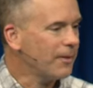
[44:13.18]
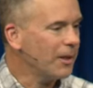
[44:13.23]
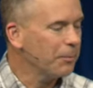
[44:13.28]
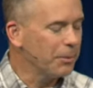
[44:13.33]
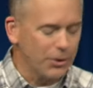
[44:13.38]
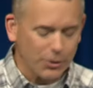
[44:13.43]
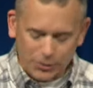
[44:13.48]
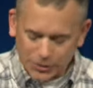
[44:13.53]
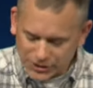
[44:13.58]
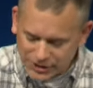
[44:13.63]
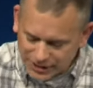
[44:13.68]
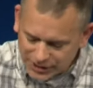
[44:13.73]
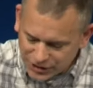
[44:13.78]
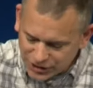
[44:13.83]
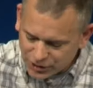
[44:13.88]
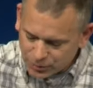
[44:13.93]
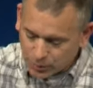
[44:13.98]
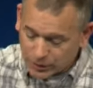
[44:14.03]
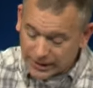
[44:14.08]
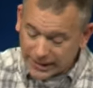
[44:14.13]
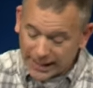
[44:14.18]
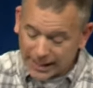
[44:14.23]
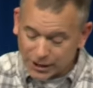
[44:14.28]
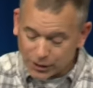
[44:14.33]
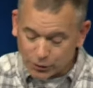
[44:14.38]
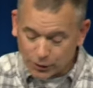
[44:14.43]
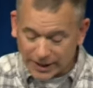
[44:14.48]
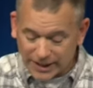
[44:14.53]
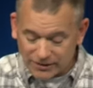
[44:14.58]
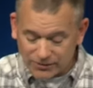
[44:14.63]
But there are seasons where they had
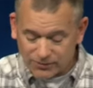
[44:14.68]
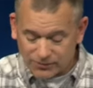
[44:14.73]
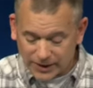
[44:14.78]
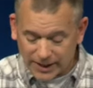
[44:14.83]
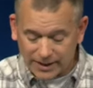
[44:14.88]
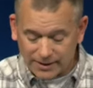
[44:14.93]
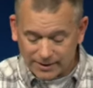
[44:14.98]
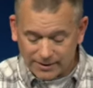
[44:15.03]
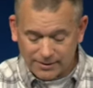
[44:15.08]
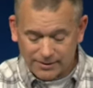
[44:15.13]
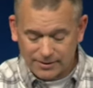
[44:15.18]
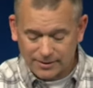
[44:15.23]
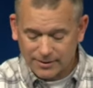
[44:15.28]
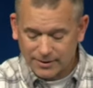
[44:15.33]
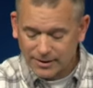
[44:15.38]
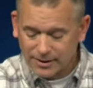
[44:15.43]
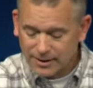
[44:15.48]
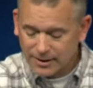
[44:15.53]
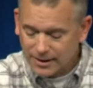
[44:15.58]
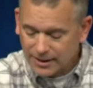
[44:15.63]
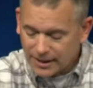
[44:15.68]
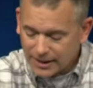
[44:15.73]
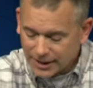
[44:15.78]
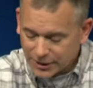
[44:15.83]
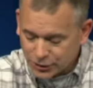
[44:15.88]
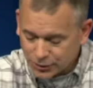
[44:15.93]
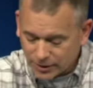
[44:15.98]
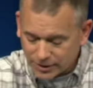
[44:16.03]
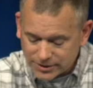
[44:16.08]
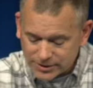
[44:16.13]
great faith and they
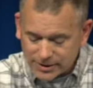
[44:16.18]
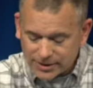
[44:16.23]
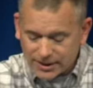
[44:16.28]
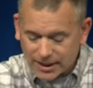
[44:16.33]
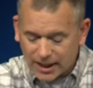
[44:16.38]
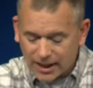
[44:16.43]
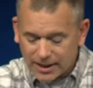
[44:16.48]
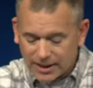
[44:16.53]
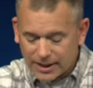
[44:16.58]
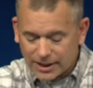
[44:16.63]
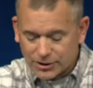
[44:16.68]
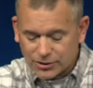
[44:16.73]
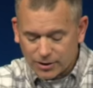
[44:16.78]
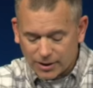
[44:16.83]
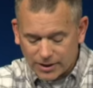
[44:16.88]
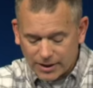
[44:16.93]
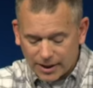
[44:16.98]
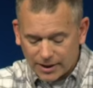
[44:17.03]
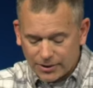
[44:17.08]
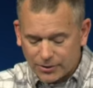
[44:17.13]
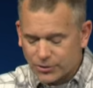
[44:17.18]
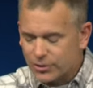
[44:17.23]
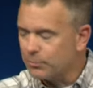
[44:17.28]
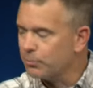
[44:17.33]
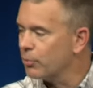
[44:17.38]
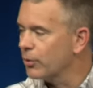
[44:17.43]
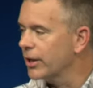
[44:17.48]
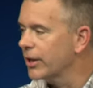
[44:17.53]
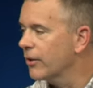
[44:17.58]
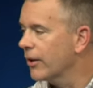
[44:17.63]
trusted God and they saw God do some
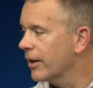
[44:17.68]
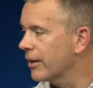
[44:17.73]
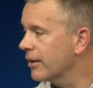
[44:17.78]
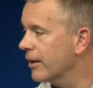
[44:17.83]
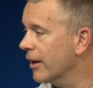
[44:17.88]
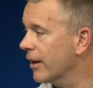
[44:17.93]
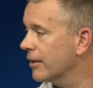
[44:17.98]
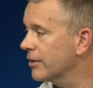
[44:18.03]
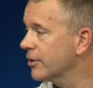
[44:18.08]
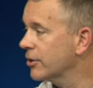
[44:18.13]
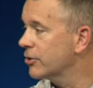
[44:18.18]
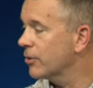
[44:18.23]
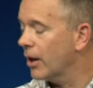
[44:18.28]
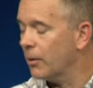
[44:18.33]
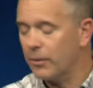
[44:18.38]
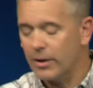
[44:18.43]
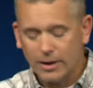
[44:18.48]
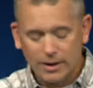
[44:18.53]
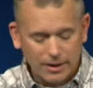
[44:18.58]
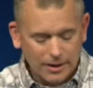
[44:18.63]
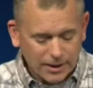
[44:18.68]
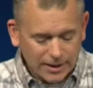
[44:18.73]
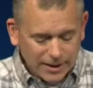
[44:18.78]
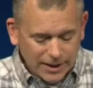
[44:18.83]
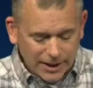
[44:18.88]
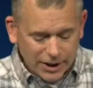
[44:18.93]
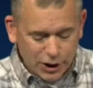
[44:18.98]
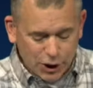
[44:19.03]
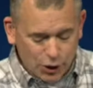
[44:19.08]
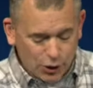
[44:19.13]
pretty great things. And so I want
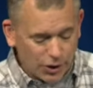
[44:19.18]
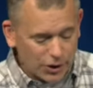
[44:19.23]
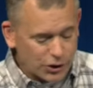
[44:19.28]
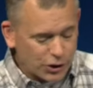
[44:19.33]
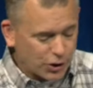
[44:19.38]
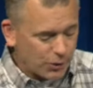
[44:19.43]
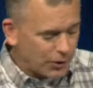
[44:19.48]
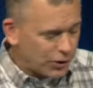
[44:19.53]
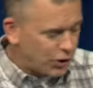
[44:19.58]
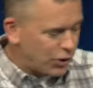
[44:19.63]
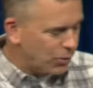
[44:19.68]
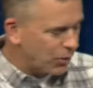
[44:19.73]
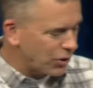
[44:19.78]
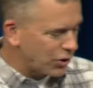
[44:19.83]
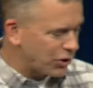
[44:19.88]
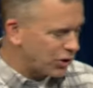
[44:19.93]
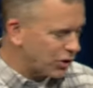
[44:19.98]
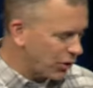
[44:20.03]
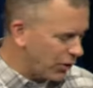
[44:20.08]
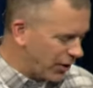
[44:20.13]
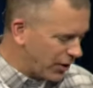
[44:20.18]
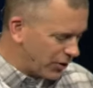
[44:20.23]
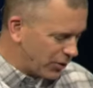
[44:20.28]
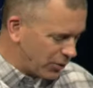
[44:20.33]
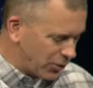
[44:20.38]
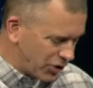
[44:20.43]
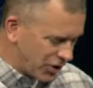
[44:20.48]
to encourage you as you are stirring through